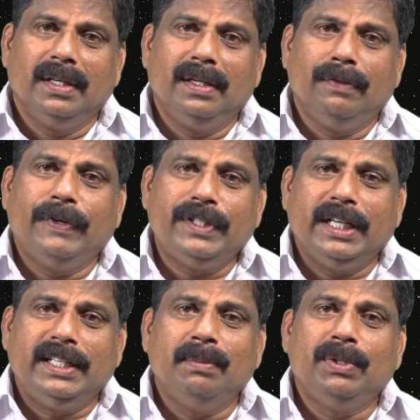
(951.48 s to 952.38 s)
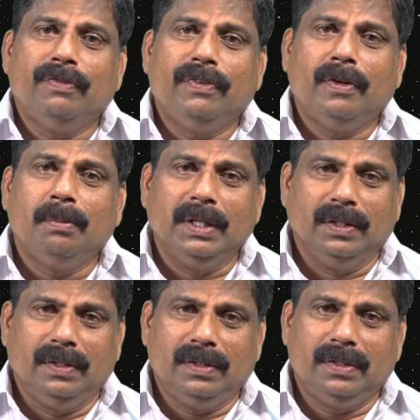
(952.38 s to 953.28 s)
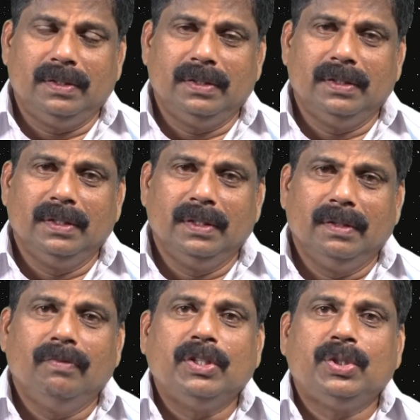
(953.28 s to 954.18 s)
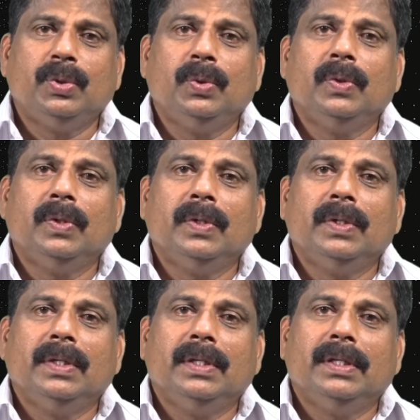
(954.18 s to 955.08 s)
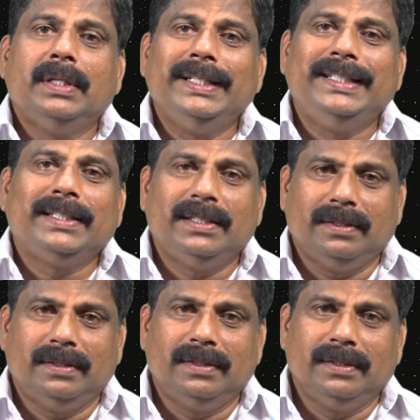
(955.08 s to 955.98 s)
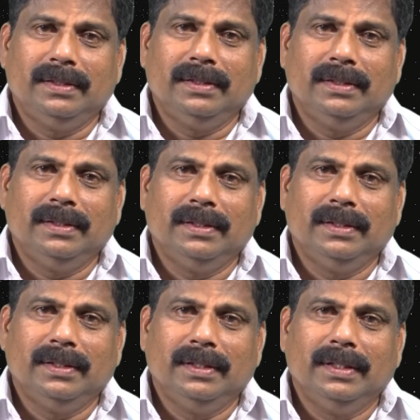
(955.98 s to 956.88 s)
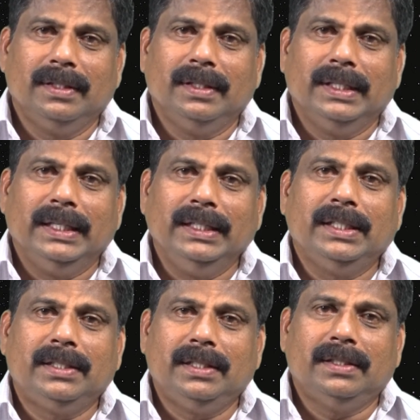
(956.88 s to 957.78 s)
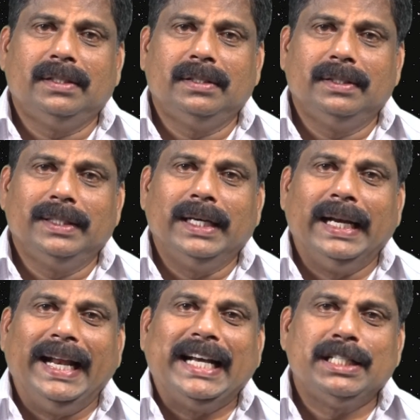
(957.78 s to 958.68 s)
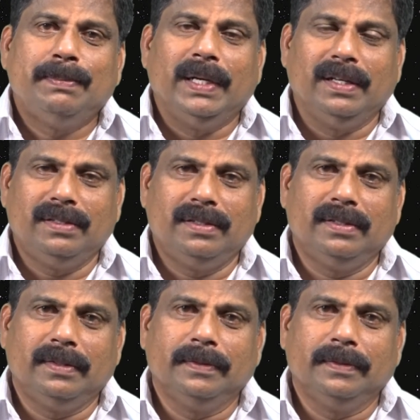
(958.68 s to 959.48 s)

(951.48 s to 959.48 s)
the first attempt of our mothers was to reject us, eject us, and expel us.